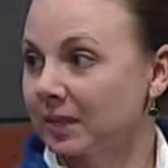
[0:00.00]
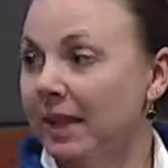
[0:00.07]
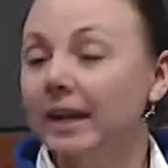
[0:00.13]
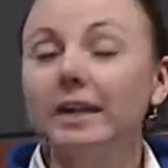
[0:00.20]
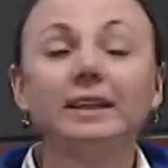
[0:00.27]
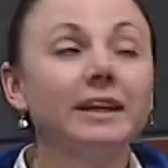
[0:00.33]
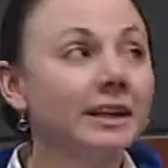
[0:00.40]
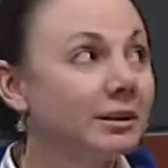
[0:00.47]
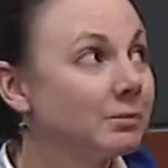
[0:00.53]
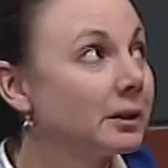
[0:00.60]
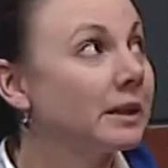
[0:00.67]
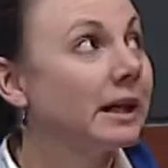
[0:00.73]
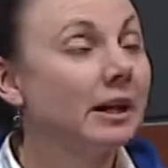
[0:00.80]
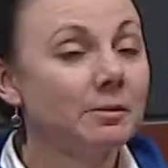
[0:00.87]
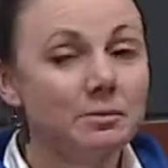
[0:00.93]
It can
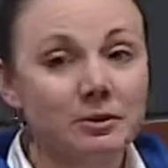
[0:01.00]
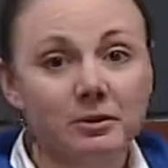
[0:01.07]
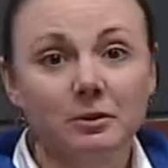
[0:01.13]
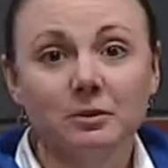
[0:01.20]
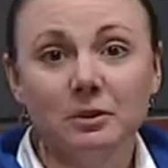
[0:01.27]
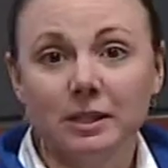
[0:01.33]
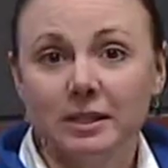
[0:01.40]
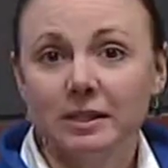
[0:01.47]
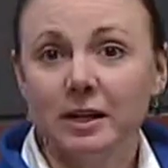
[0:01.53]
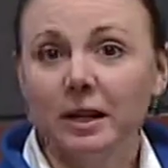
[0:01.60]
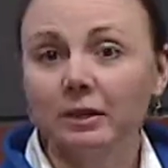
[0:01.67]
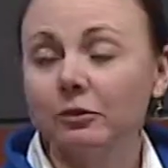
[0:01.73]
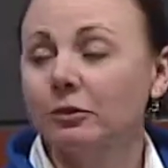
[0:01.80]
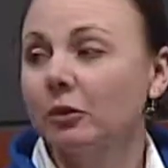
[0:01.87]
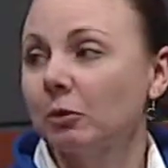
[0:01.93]
be, absolutely,
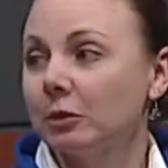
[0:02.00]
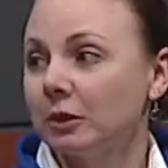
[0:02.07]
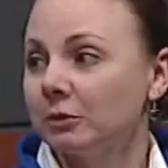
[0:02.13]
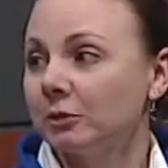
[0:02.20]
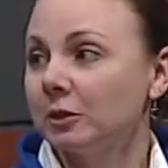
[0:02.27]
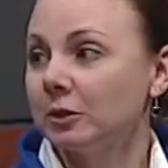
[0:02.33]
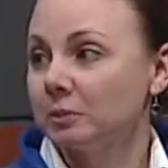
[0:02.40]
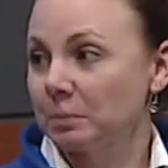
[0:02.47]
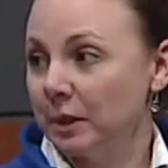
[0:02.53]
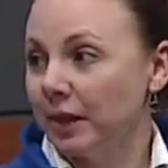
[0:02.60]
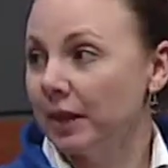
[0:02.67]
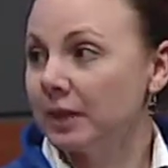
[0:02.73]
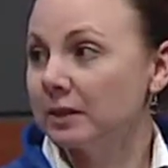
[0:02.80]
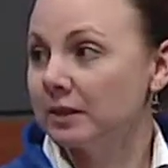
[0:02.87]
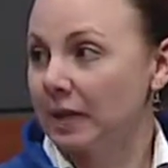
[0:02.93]
yeah. So if your
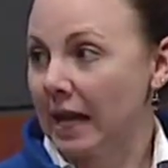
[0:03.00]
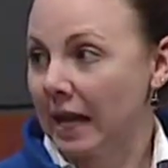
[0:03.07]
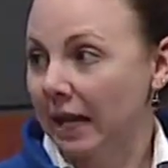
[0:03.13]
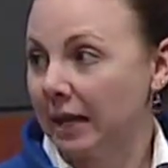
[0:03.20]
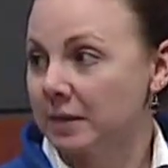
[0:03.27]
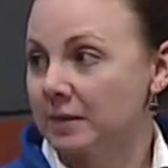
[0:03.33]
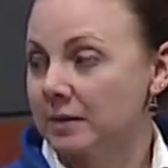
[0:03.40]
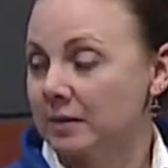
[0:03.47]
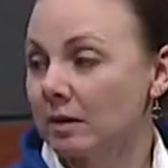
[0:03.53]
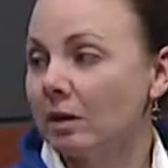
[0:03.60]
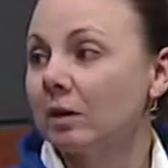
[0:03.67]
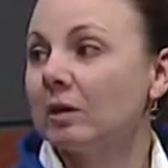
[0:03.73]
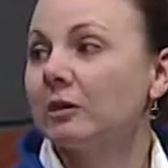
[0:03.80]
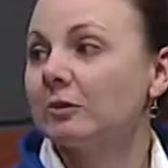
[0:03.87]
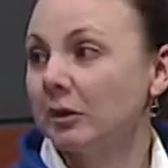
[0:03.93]
pet has
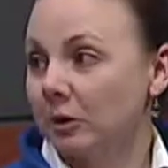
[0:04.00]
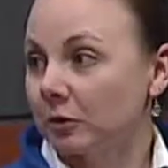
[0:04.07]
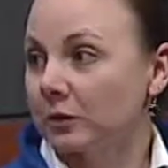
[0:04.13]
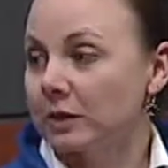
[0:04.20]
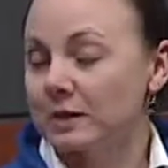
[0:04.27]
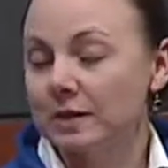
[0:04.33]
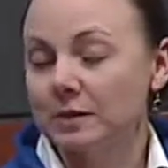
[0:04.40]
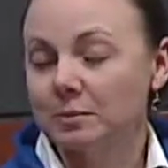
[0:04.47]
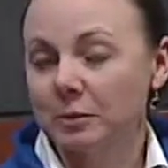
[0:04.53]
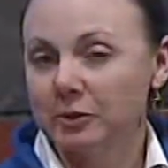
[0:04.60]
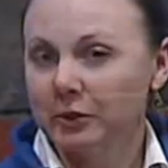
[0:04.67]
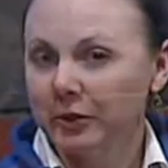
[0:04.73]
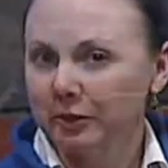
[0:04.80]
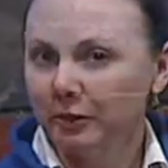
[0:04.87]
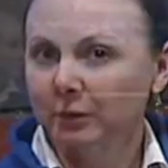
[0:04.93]
fungal disease,
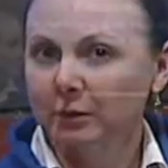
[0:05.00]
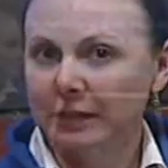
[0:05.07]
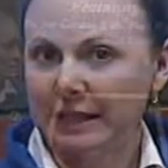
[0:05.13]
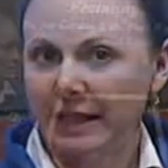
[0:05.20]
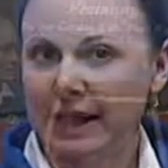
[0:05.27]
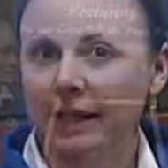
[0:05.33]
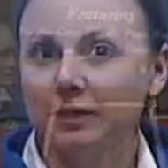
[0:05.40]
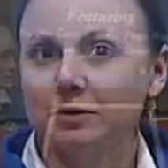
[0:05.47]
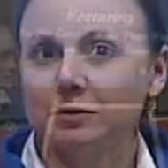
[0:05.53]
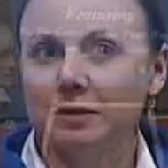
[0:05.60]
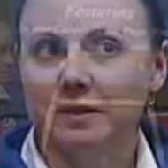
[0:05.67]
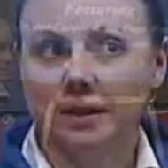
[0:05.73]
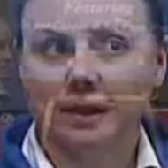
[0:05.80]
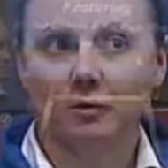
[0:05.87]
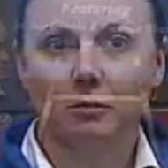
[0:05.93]
particularly cats, we
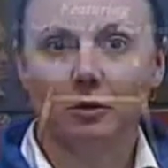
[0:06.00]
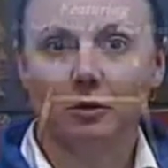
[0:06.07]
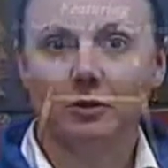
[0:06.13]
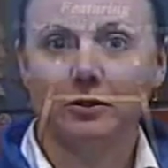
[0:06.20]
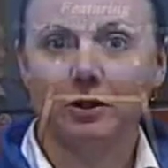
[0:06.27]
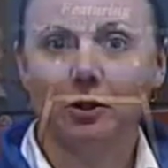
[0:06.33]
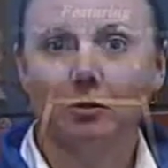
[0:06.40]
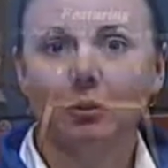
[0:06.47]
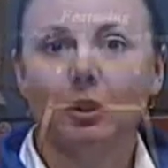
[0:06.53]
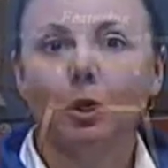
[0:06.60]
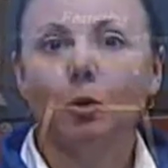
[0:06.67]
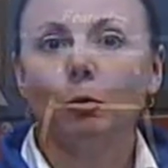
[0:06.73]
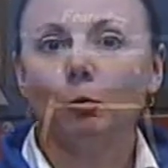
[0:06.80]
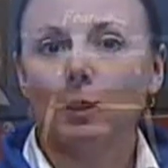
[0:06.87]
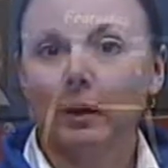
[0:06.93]
see it more so
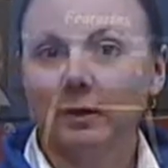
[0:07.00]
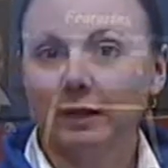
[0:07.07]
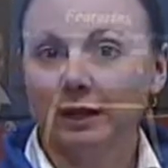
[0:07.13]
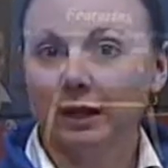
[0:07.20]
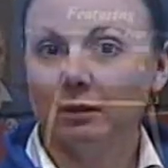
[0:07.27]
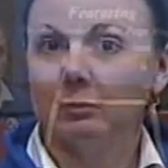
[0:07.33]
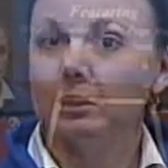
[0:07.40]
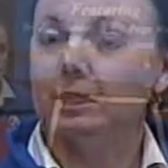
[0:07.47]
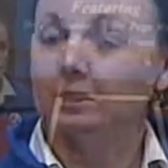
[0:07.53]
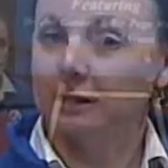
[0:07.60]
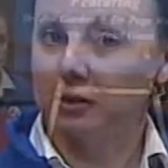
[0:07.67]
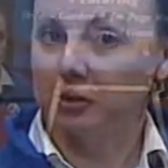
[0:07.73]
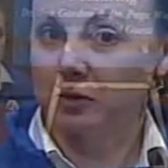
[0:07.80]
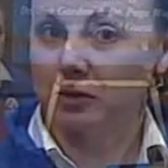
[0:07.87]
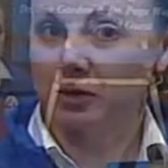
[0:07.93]
where it can be contagious